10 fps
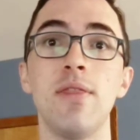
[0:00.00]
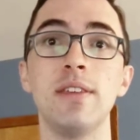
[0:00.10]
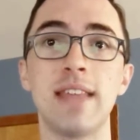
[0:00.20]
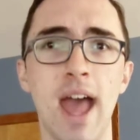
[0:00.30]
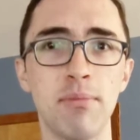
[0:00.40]

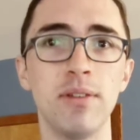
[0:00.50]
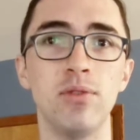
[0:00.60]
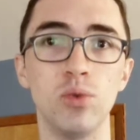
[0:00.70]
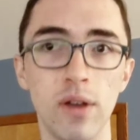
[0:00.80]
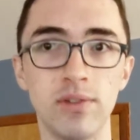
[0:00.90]
this habit
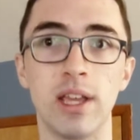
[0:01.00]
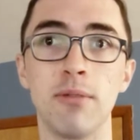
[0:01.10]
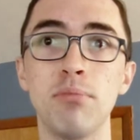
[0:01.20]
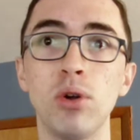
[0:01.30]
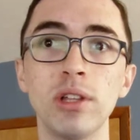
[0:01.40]
of drifting,
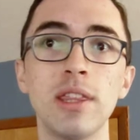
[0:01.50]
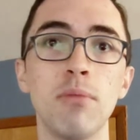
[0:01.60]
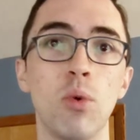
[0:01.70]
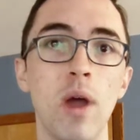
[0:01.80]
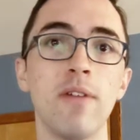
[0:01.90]
pulling
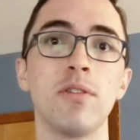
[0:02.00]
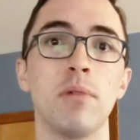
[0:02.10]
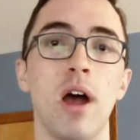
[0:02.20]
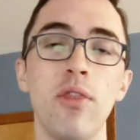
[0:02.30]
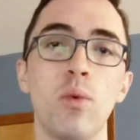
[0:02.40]
them away from
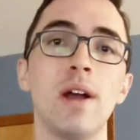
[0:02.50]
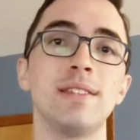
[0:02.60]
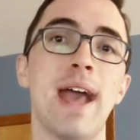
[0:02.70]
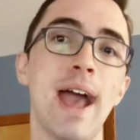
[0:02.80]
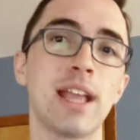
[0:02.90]
an
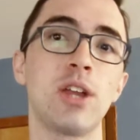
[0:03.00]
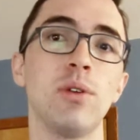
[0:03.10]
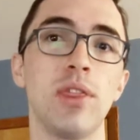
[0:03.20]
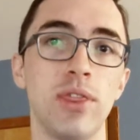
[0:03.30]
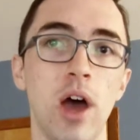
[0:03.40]
otherwise
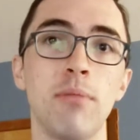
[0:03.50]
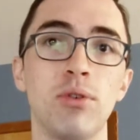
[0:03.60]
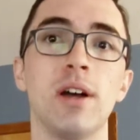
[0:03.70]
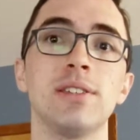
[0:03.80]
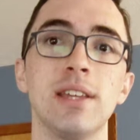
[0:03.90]
accurate thought
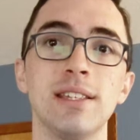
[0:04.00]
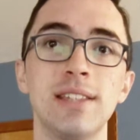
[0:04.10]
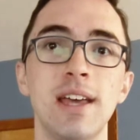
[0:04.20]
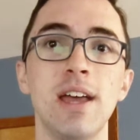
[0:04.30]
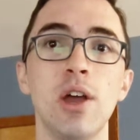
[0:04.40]
process
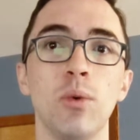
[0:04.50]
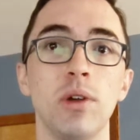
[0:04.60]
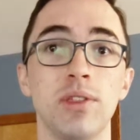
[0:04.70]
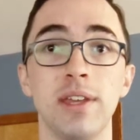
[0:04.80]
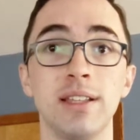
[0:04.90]

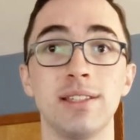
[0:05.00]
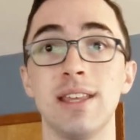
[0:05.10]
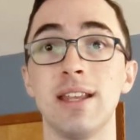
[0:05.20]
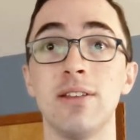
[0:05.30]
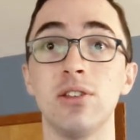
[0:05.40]
with things
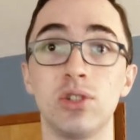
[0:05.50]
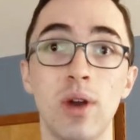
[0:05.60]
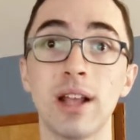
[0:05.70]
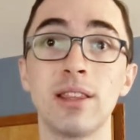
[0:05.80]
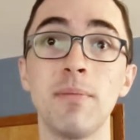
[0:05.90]
that
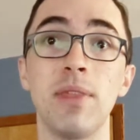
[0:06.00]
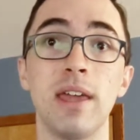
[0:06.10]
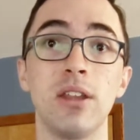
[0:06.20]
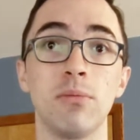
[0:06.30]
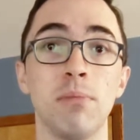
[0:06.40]
distract them,
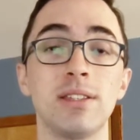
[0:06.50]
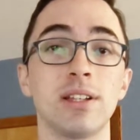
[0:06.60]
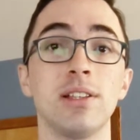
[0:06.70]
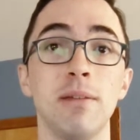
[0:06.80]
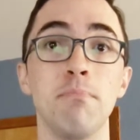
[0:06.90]
that
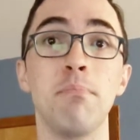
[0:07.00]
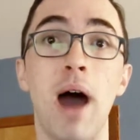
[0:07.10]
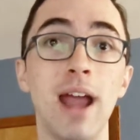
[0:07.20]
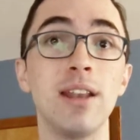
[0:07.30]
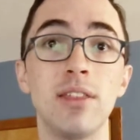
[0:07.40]
basically
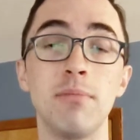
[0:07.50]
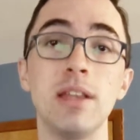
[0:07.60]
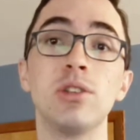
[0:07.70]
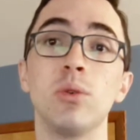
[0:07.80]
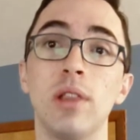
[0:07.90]
bind them
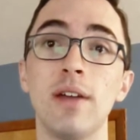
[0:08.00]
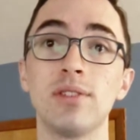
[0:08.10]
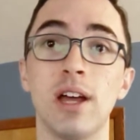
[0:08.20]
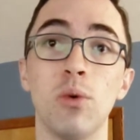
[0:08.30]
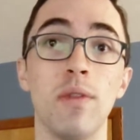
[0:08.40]
into a
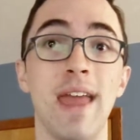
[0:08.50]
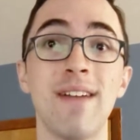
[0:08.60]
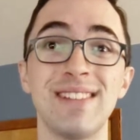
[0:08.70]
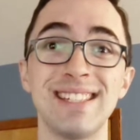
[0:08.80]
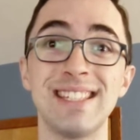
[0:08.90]
lifestyle where they
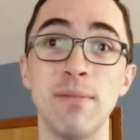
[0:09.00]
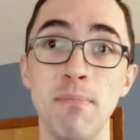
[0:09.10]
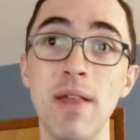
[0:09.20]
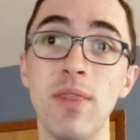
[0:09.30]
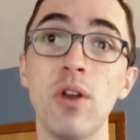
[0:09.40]
have to
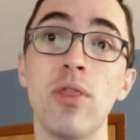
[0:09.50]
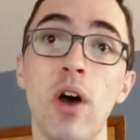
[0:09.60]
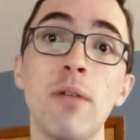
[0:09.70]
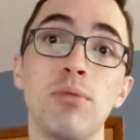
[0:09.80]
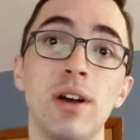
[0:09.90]
submit their
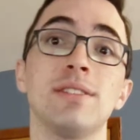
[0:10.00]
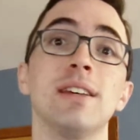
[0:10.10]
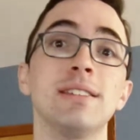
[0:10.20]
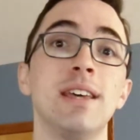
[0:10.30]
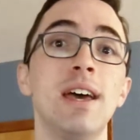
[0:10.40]
thought
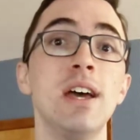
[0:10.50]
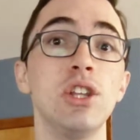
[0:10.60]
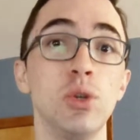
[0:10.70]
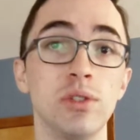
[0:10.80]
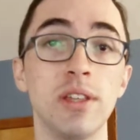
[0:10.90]
process
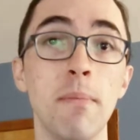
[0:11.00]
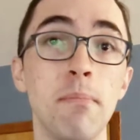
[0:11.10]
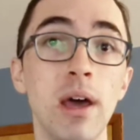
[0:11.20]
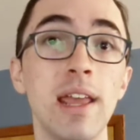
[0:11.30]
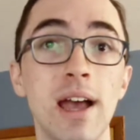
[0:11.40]
to
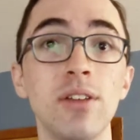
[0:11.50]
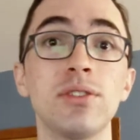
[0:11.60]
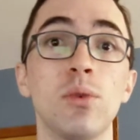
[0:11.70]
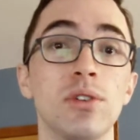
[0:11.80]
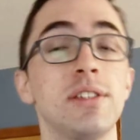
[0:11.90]
somebody
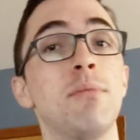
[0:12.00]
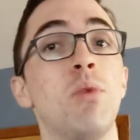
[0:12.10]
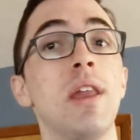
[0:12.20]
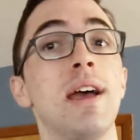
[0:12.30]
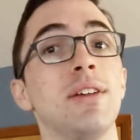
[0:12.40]
else or
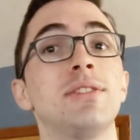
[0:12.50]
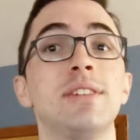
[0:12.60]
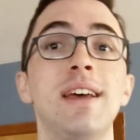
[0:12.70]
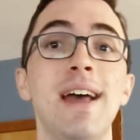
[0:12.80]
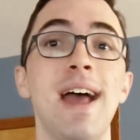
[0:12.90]
someone
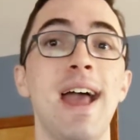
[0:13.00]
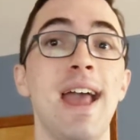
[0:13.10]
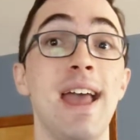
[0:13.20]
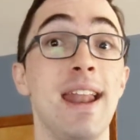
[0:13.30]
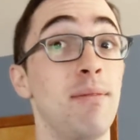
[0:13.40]
else.
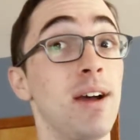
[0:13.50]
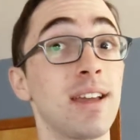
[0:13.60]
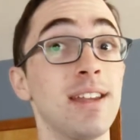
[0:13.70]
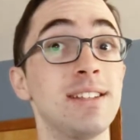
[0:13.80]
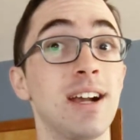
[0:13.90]
And I'm not
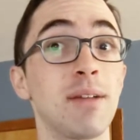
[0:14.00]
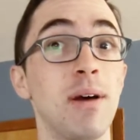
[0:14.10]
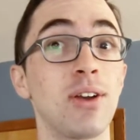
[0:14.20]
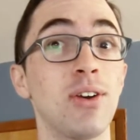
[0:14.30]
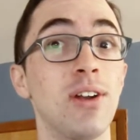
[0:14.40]
going to talk
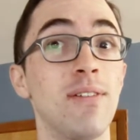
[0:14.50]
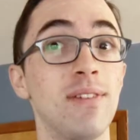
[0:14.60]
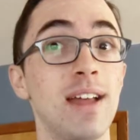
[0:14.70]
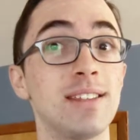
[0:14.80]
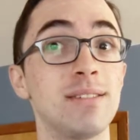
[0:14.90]
about current
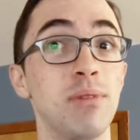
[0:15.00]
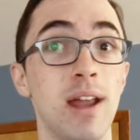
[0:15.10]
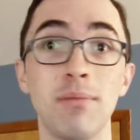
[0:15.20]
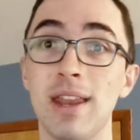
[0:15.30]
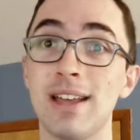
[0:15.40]
events, but
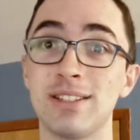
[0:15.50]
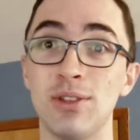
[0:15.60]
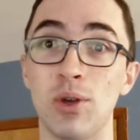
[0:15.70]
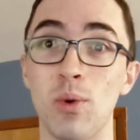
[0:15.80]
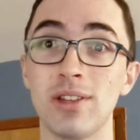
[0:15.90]
I'm going to ask
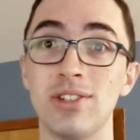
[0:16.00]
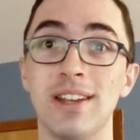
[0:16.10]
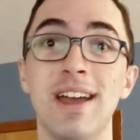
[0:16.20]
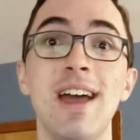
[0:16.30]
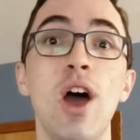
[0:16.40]
you the
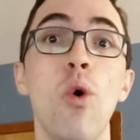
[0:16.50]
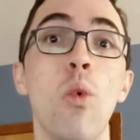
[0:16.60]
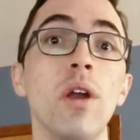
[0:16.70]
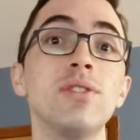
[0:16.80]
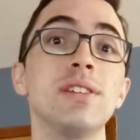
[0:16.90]
question
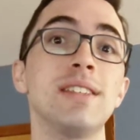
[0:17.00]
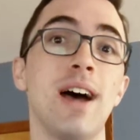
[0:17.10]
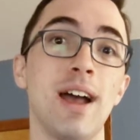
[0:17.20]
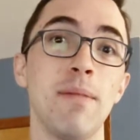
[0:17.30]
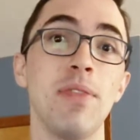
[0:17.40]
what is a
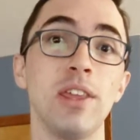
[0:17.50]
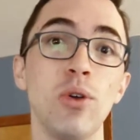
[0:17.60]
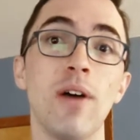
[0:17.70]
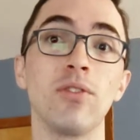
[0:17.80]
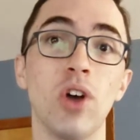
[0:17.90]
time that
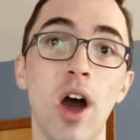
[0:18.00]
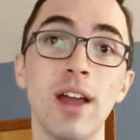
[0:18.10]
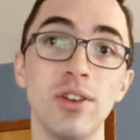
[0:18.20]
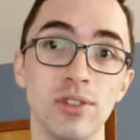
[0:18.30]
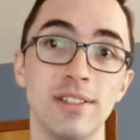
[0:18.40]
you have
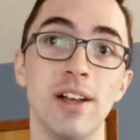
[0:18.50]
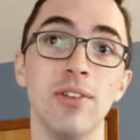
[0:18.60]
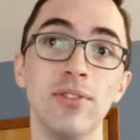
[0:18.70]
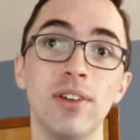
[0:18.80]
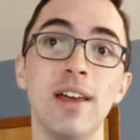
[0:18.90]
caught
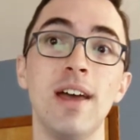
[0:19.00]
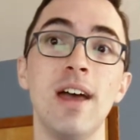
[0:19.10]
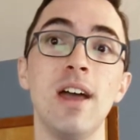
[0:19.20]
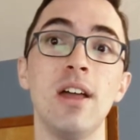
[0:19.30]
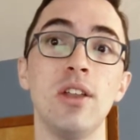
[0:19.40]
yourself
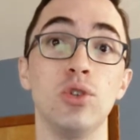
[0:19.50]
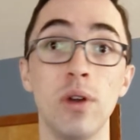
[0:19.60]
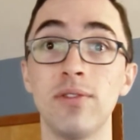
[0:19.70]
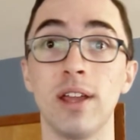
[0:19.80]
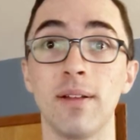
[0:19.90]

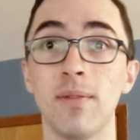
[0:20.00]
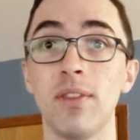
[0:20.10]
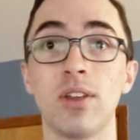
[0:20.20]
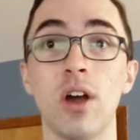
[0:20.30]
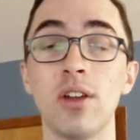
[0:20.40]
drifting?
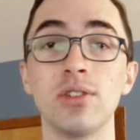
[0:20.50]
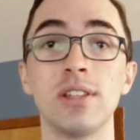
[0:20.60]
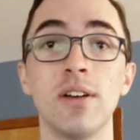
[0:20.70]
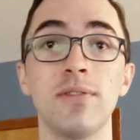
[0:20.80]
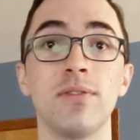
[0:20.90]
Caught
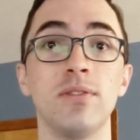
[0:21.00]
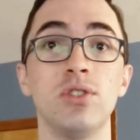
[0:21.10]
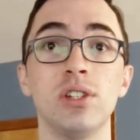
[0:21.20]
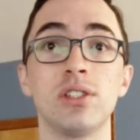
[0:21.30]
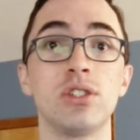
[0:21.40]
yourself
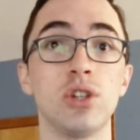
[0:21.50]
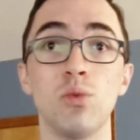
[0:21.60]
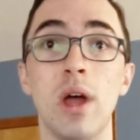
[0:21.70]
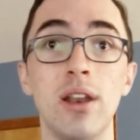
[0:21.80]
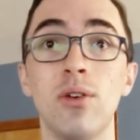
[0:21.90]
just
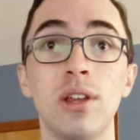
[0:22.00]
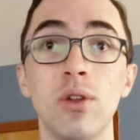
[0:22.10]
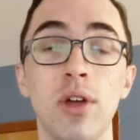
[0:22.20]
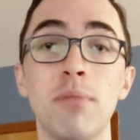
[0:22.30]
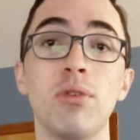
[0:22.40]
surrendering
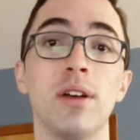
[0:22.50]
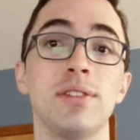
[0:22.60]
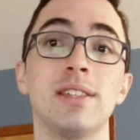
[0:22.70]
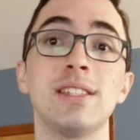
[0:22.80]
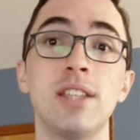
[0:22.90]
your thought
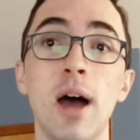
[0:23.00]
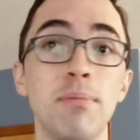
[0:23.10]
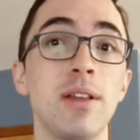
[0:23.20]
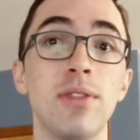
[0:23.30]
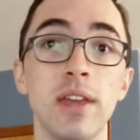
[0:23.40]
process,
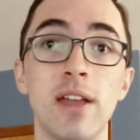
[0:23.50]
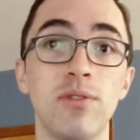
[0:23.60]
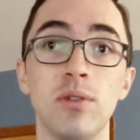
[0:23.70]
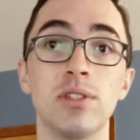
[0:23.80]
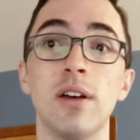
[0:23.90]
stopping thinking
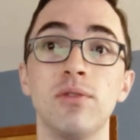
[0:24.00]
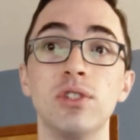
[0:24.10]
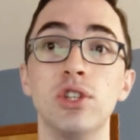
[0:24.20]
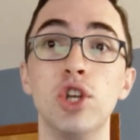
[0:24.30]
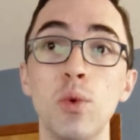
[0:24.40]
for yourself,
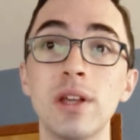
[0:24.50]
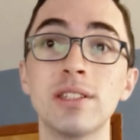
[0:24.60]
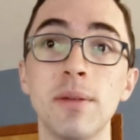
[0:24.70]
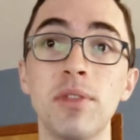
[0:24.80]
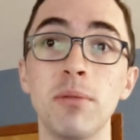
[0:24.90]
just doing
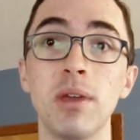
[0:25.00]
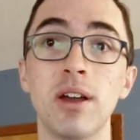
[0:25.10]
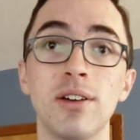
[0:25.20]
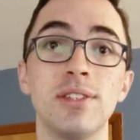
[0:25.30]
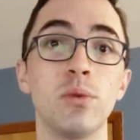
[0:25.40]
something
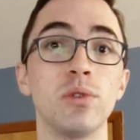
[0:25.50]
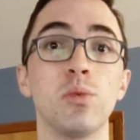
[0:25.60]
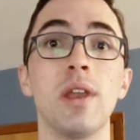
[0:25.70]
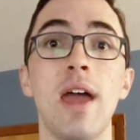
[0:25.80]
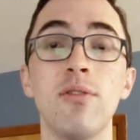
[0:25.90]
because it was
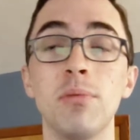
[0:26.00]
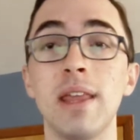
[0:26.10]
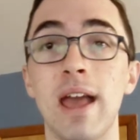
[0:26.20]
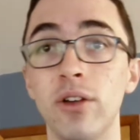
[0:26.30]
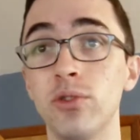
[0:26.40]
what
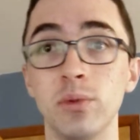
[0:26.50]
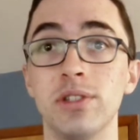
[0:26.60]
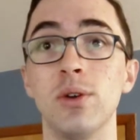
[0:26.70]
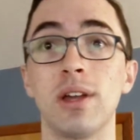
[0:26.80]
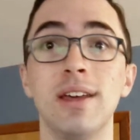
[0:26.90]
everybody else was
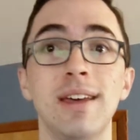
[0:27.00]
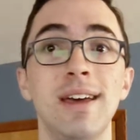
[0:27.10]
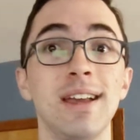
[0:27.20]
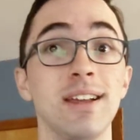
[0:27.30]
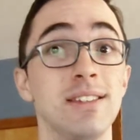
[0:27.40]
doing?
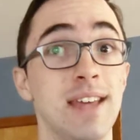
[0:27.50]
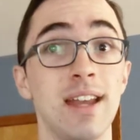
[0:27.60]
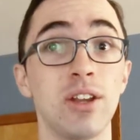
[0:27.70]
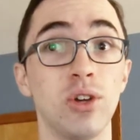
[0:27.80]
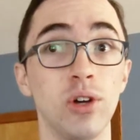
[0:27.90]
Because
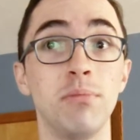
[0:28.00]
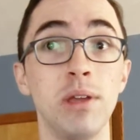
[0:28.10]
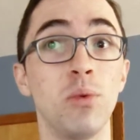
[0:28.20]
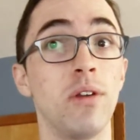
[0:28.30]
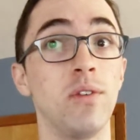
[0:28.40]
that could
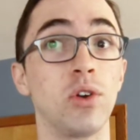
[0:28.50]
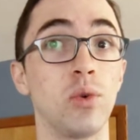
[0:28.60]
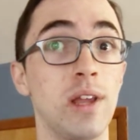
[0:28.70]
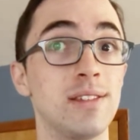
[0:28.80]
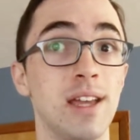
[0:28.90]
be one of your
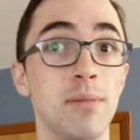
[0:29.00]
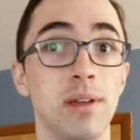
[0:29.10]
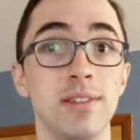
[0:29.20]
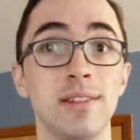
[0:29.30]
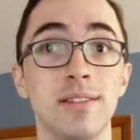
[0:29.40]
greatest
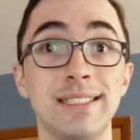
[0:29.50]
enemies.